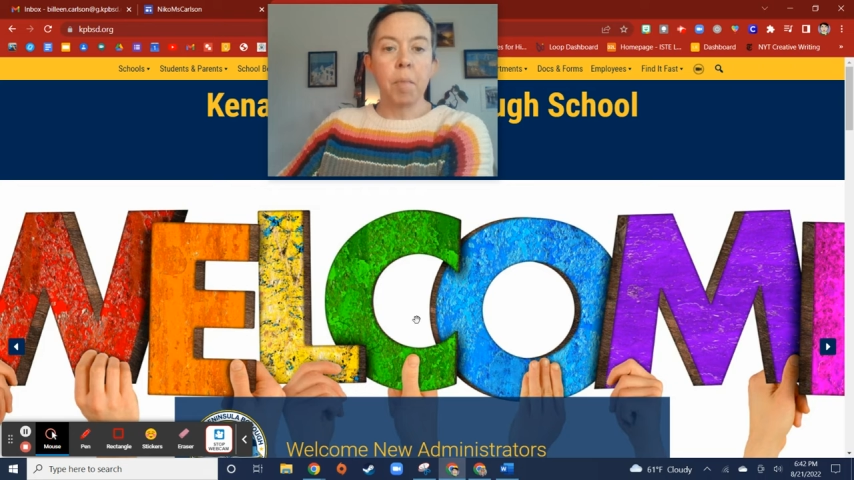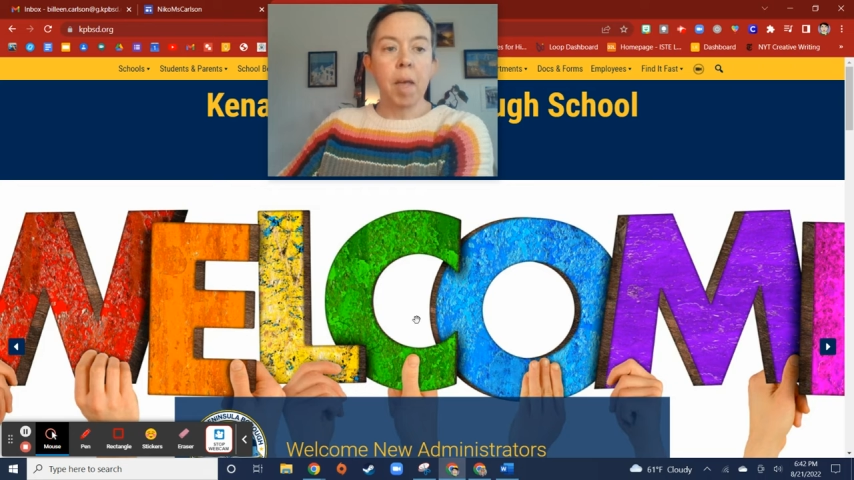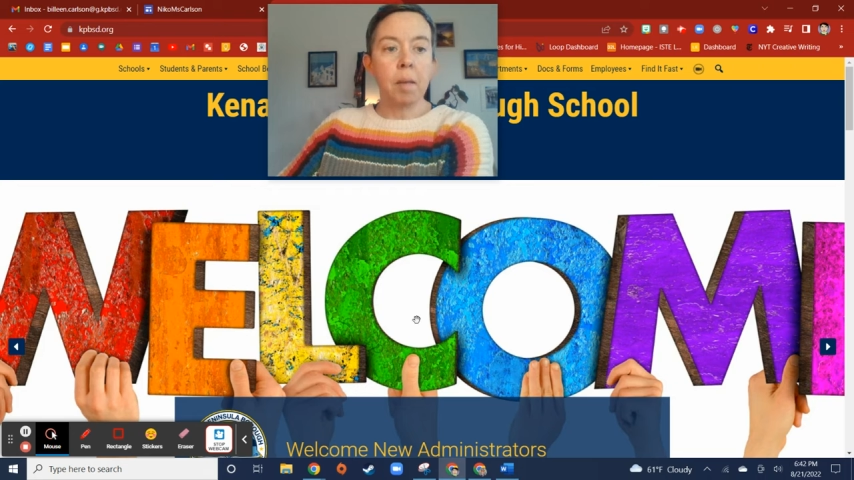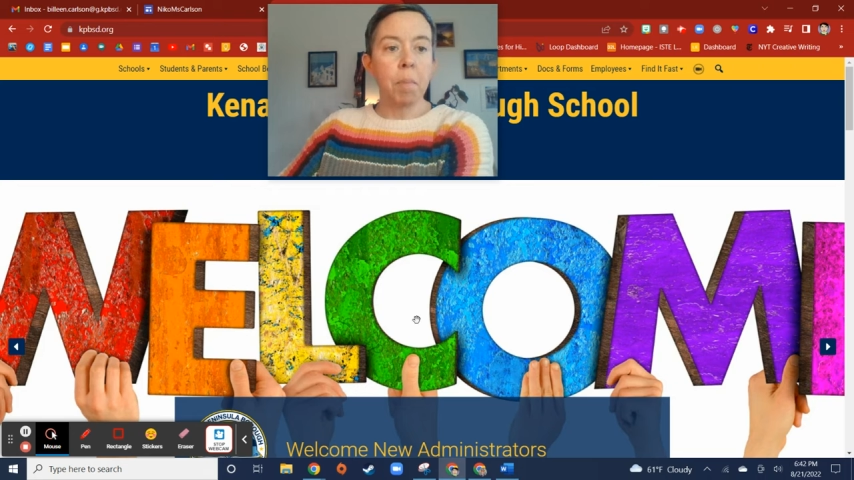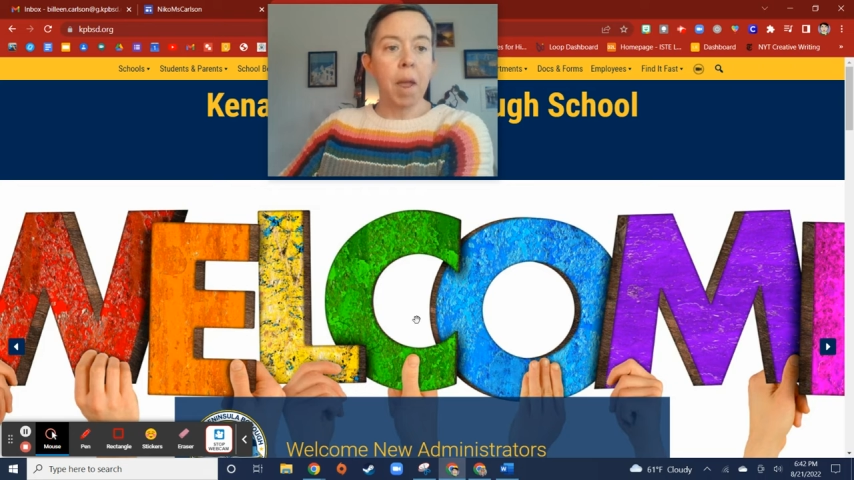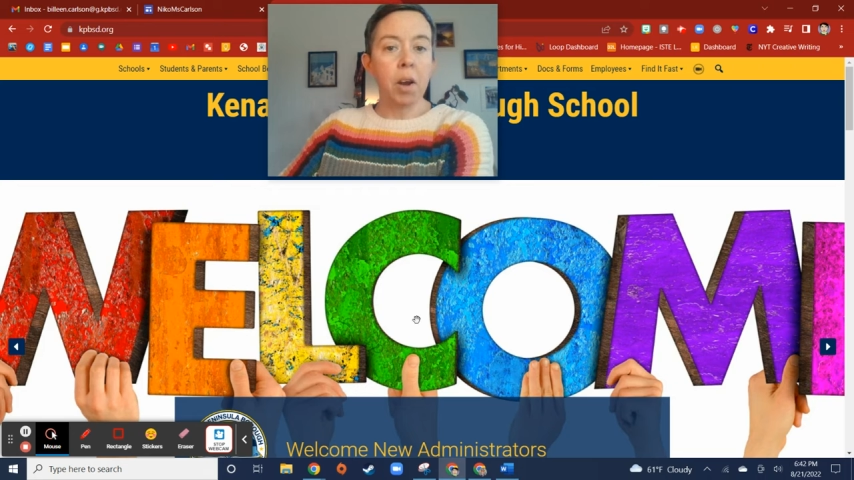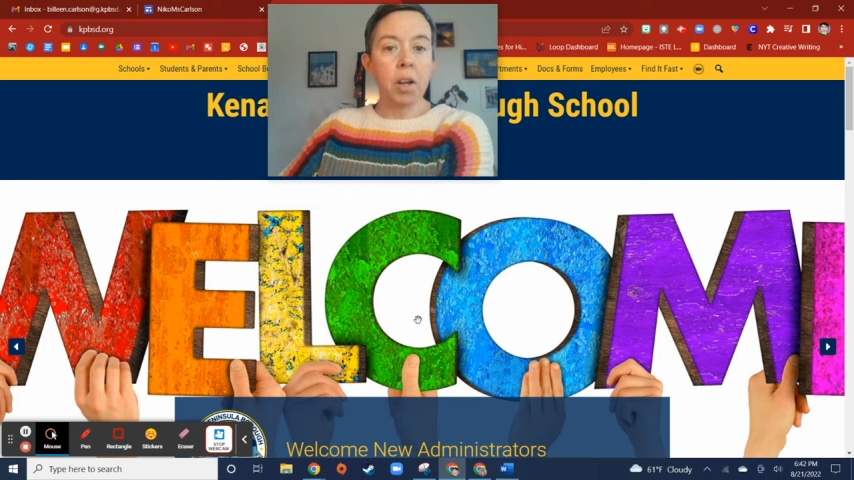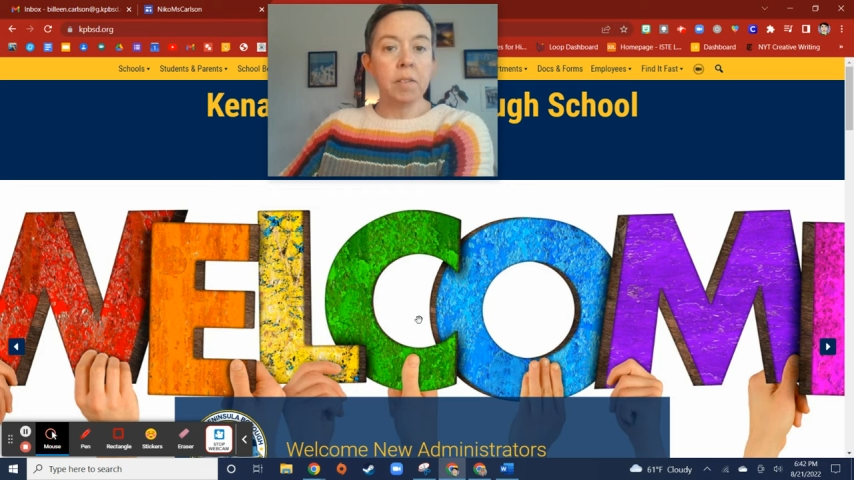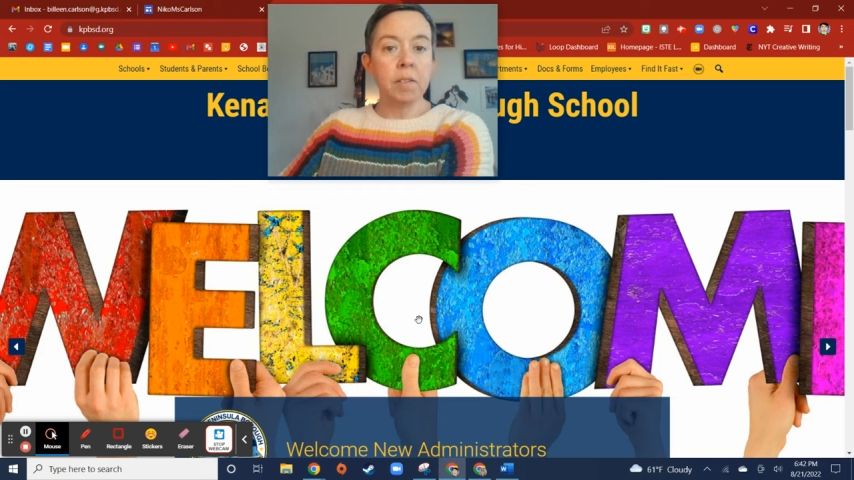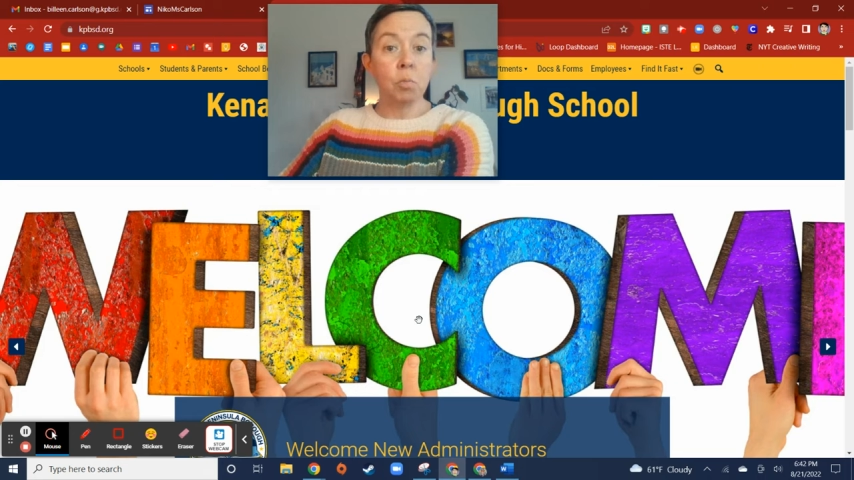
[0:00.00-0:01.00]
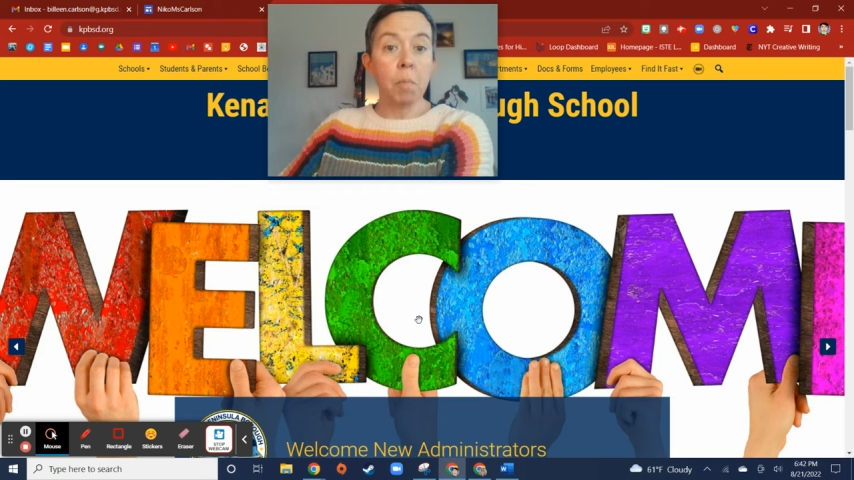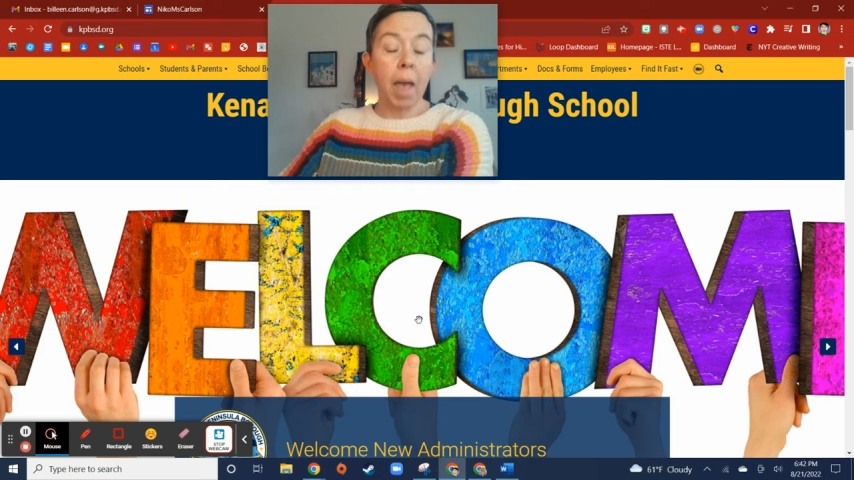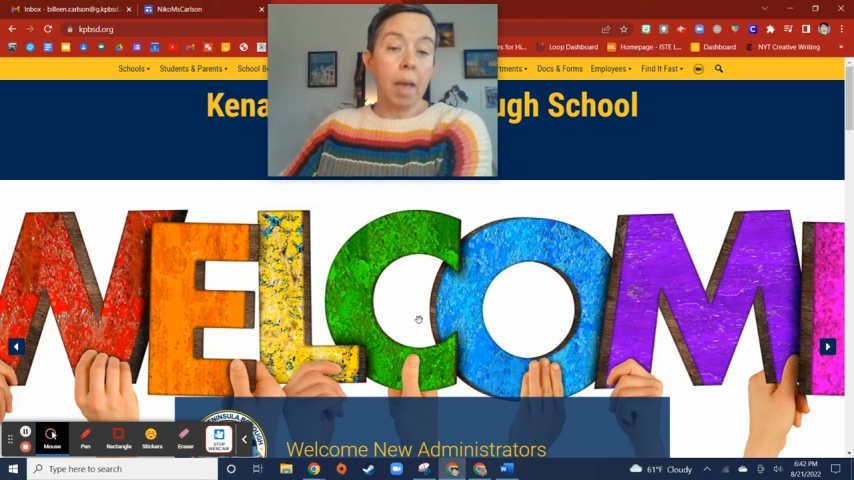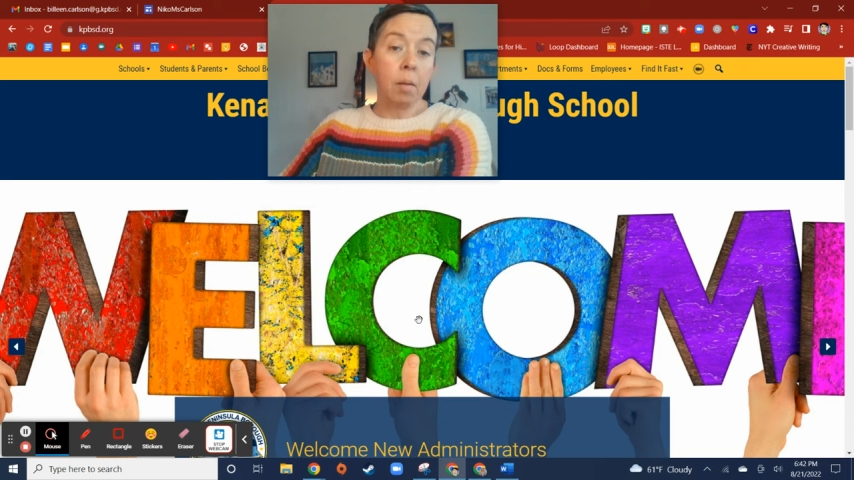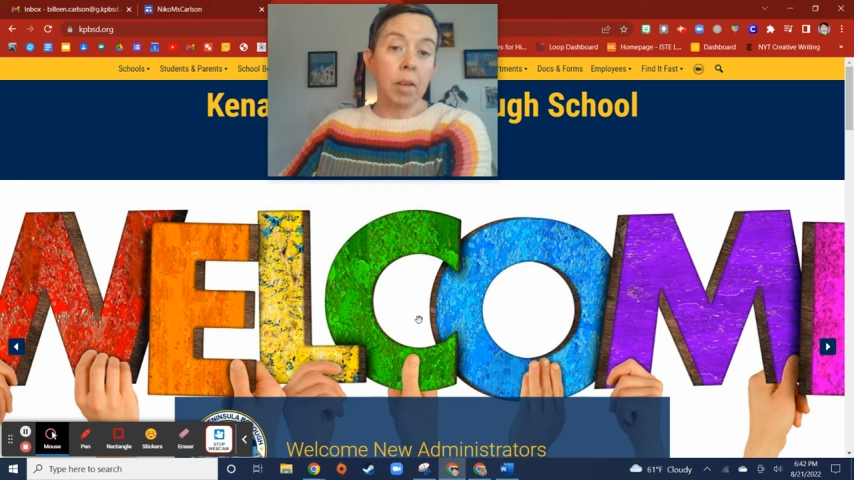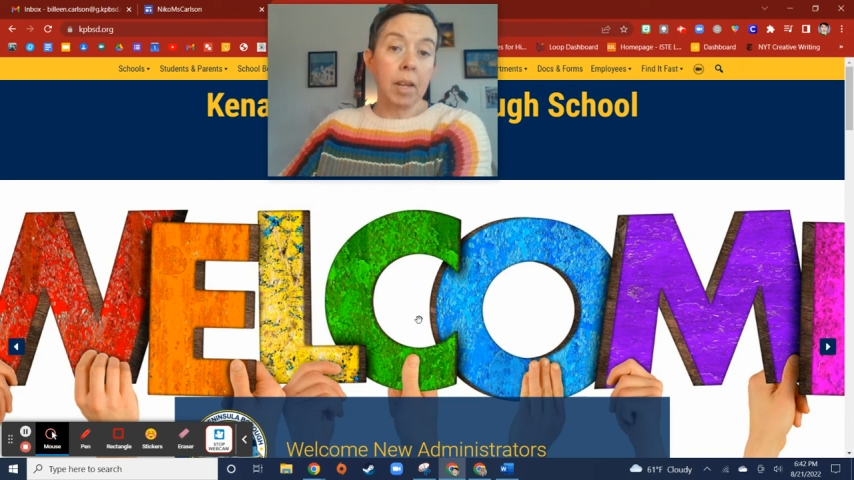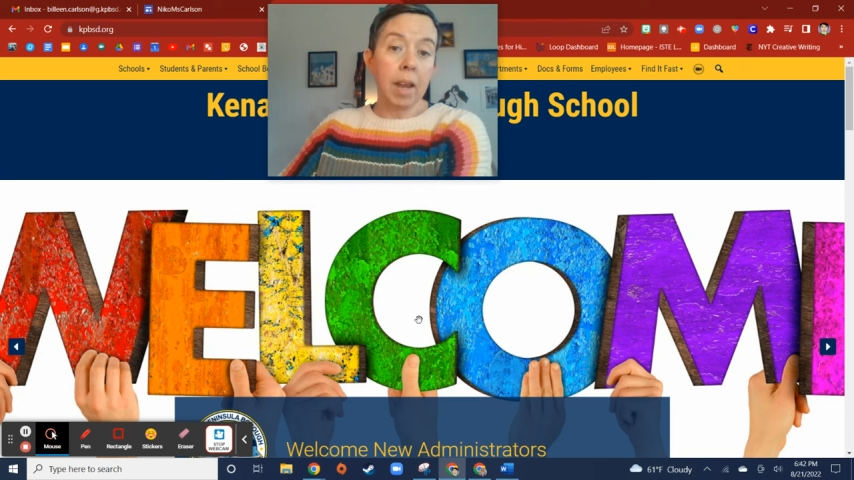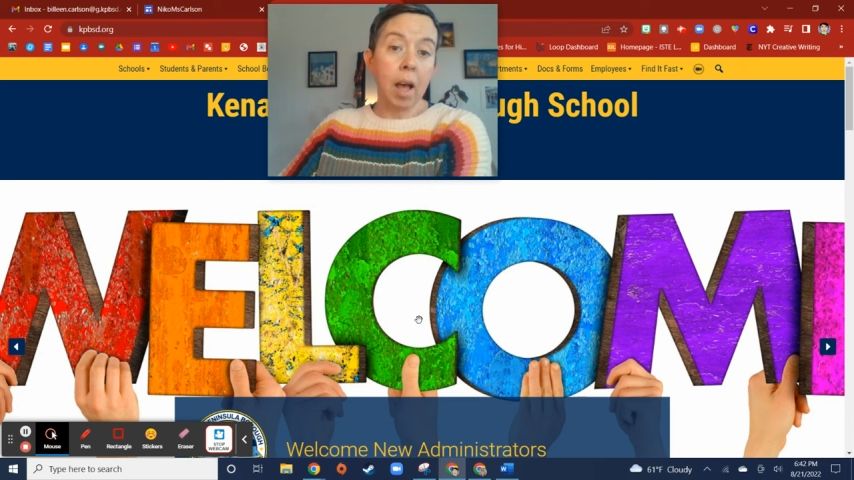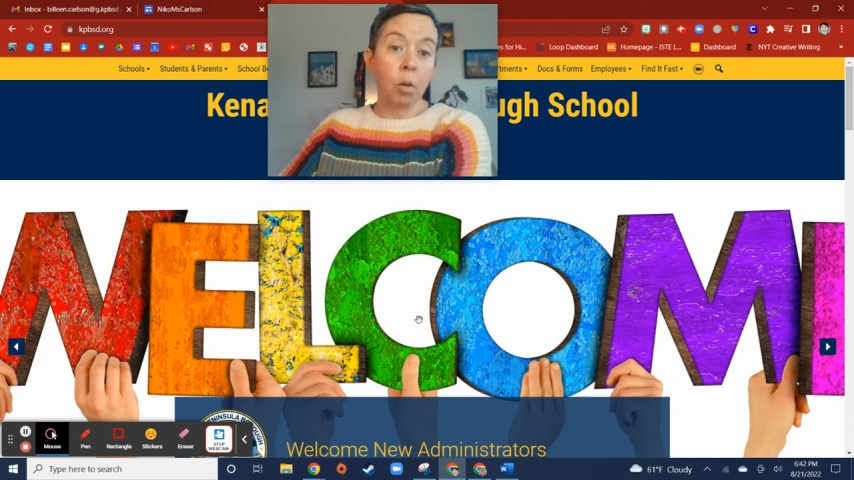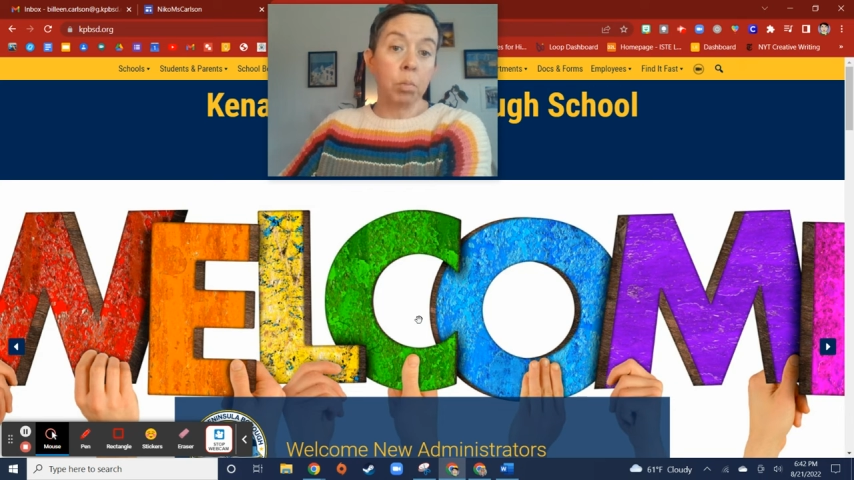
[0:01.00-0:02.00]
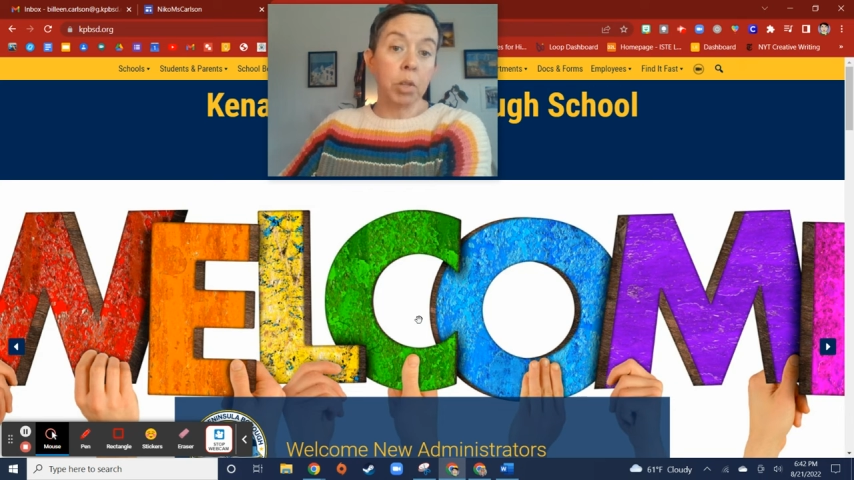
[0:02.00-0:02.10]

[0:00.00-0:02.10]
And parents, you may need help